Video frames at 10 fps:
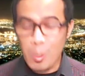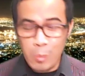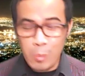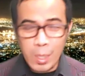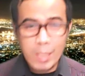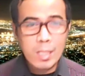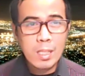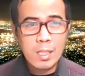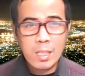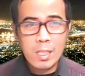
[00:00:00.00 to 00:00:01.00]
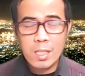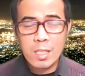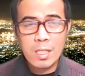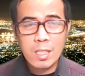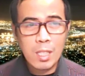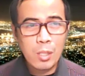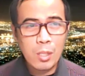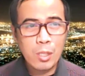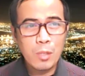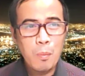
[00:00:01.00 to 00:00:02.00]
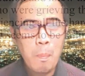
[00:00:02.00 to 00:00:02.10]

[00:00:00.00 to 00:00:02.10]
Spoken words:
Brothers and sisters in the Lord,